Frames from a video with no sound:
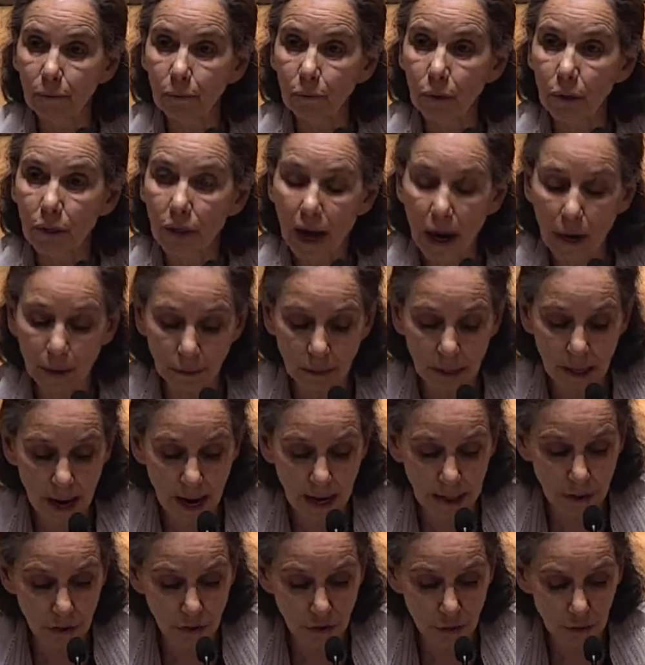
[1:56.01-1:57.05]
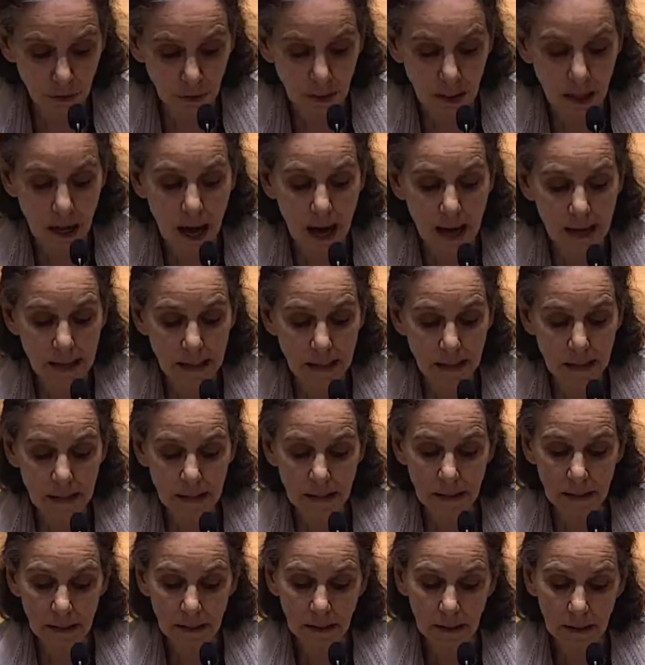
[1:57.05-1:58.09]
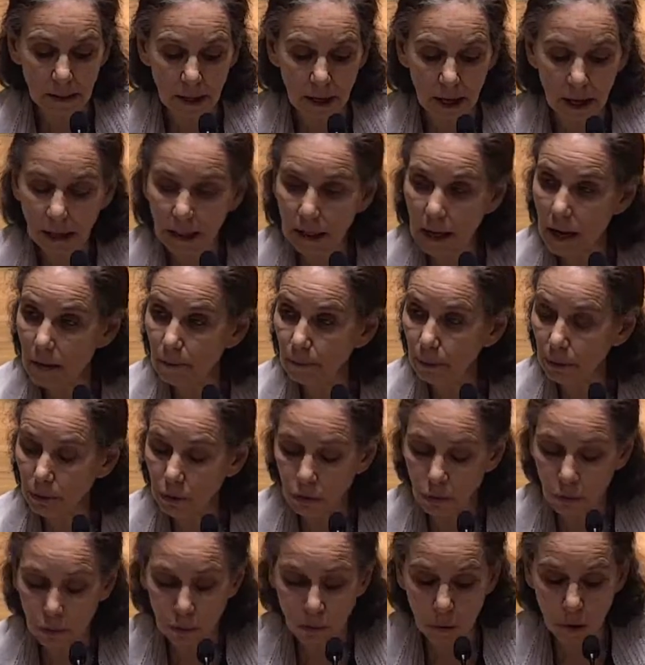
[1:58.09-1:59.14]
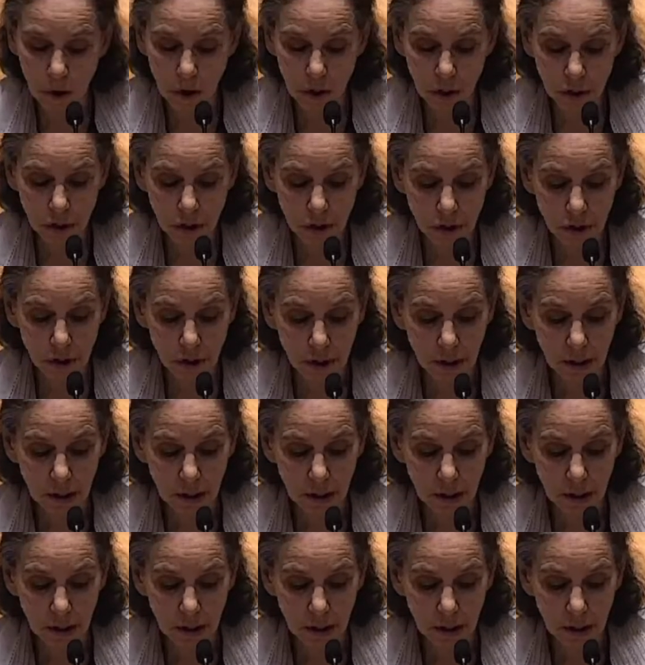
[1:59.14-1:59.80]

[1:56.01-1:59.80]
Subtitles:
without natural light, unable to wash,